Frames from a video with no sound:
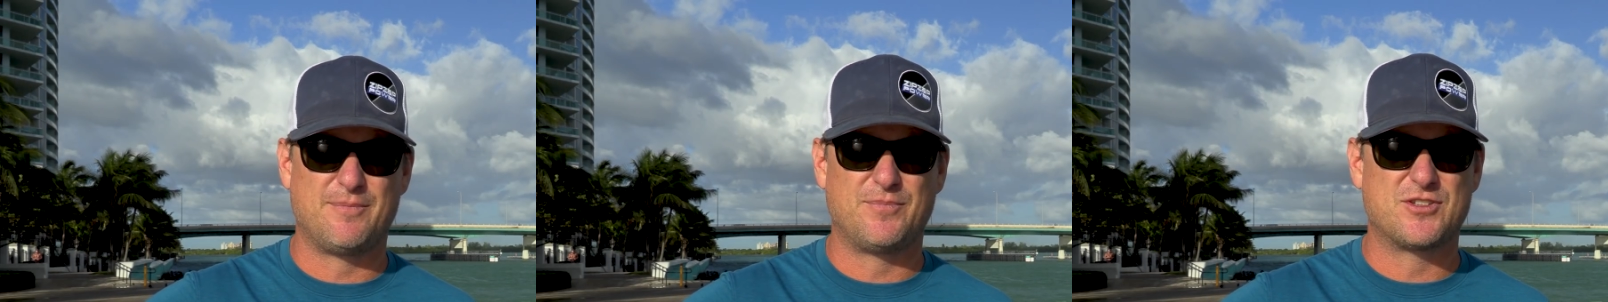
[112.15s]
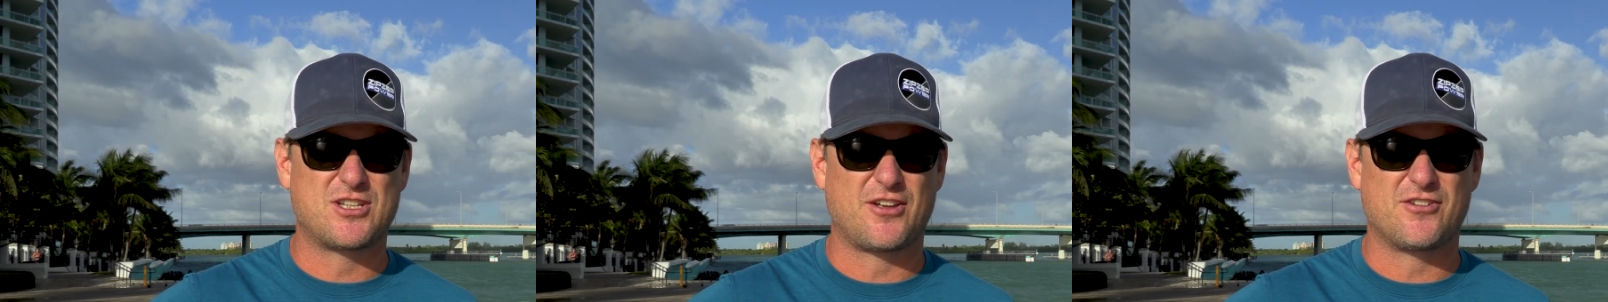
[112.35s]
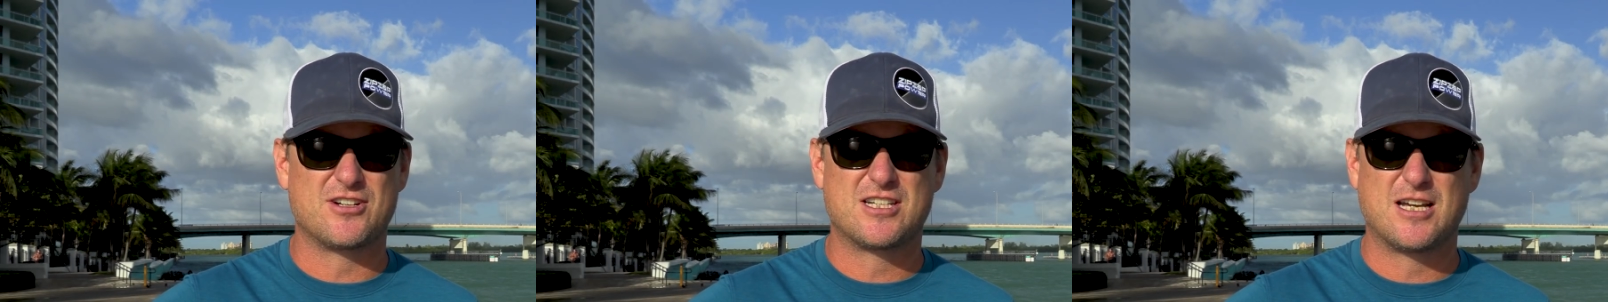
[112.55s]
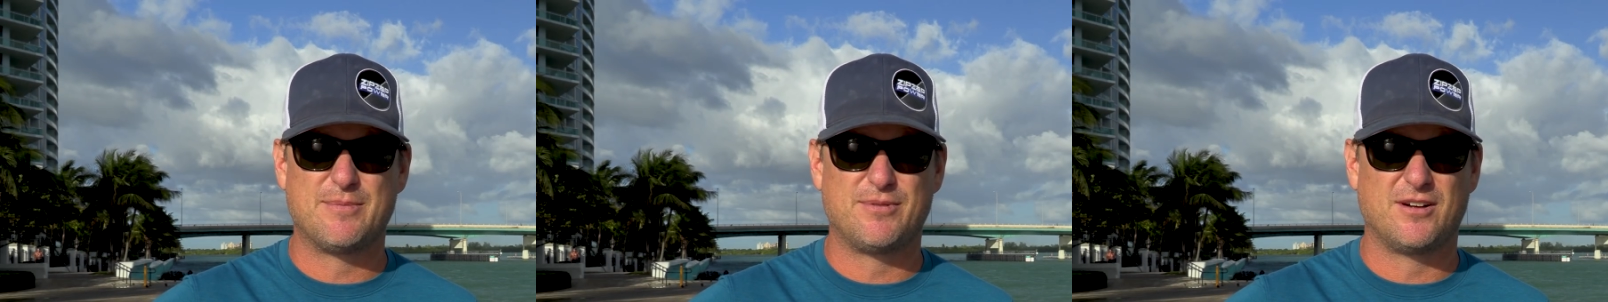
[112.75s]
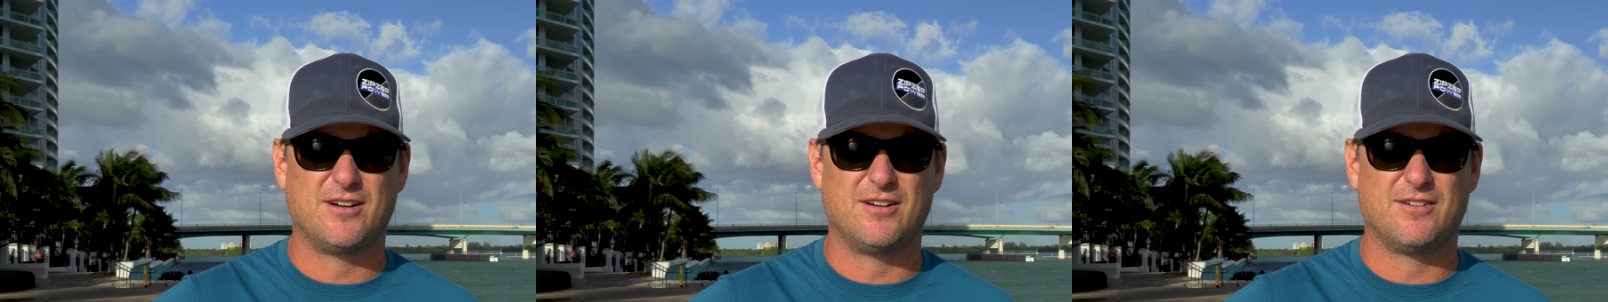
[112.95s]
southern
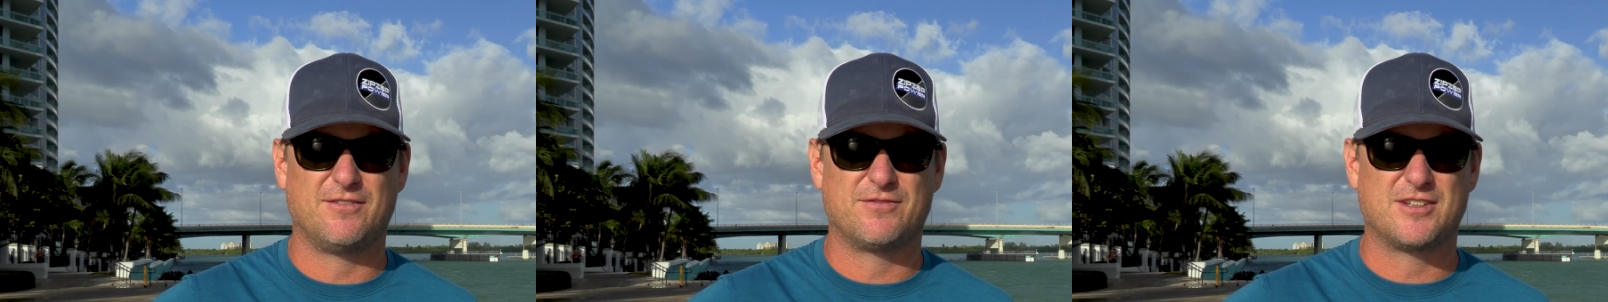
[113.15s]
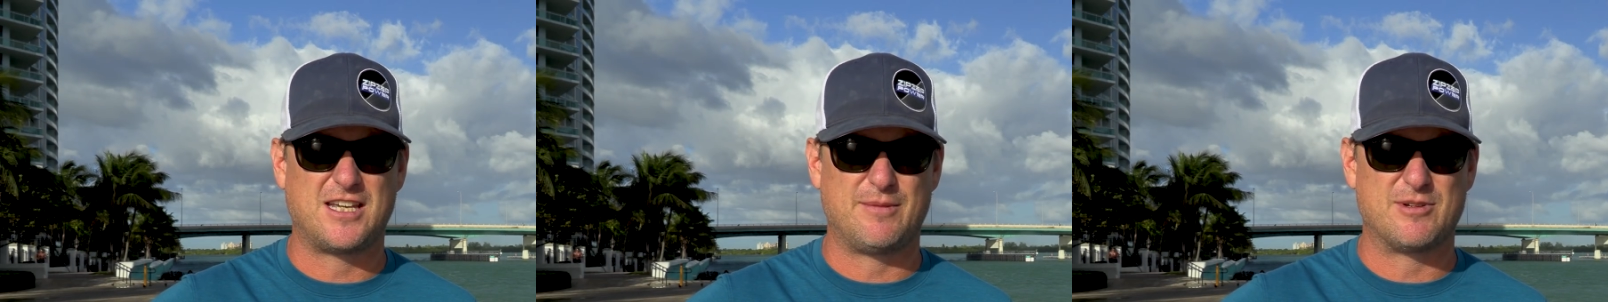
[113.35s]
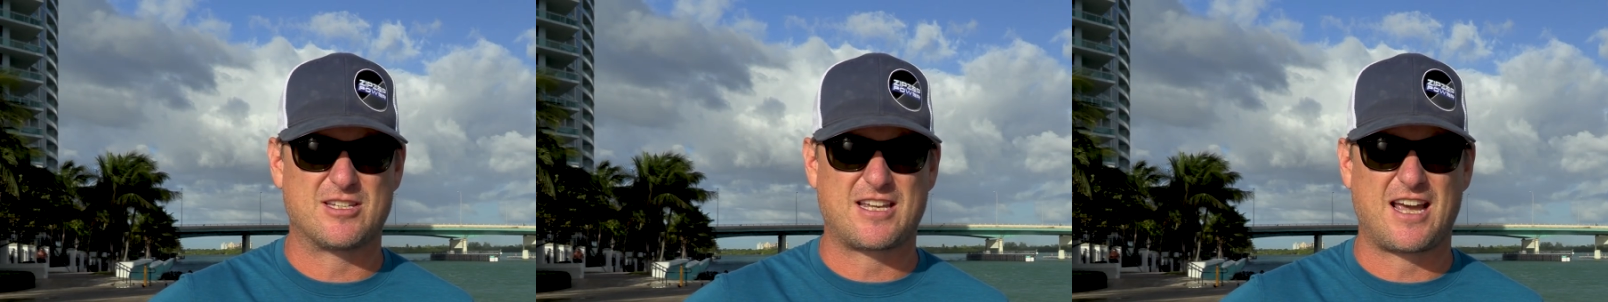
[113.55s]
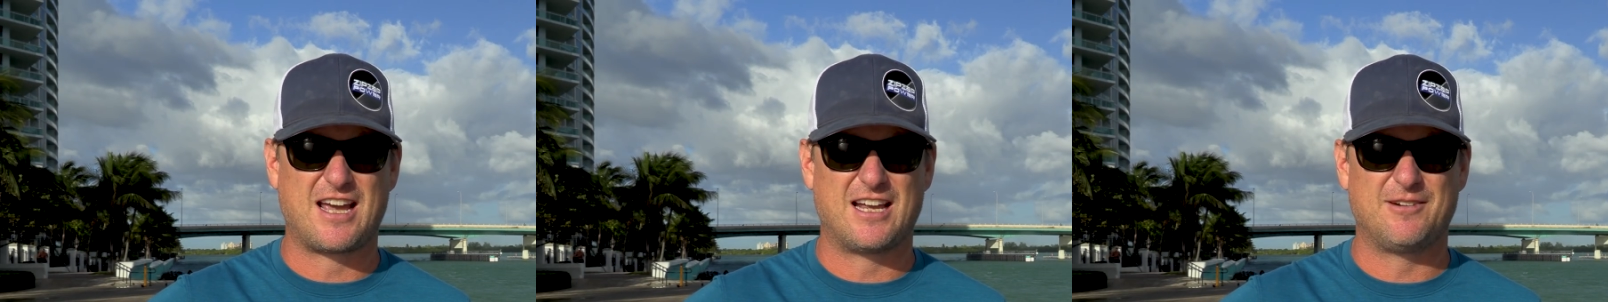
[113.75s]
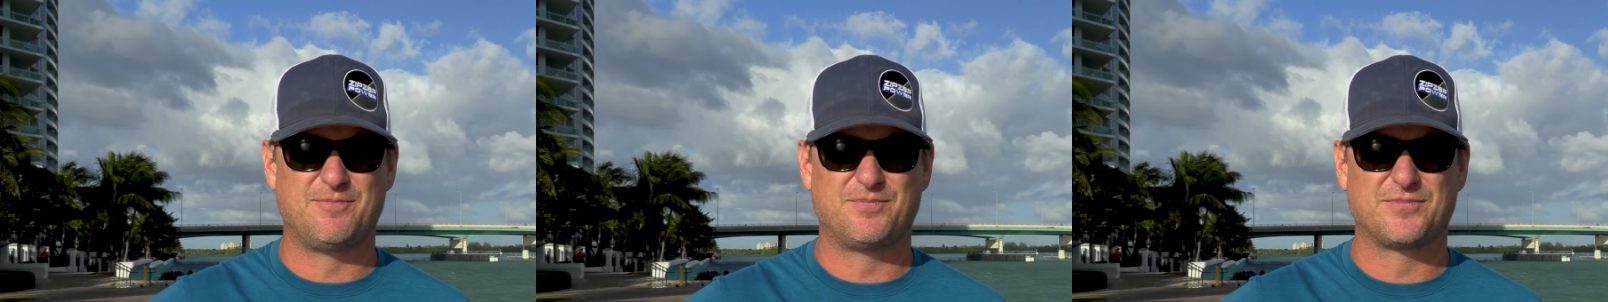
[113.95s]
tip of Key Biscayne.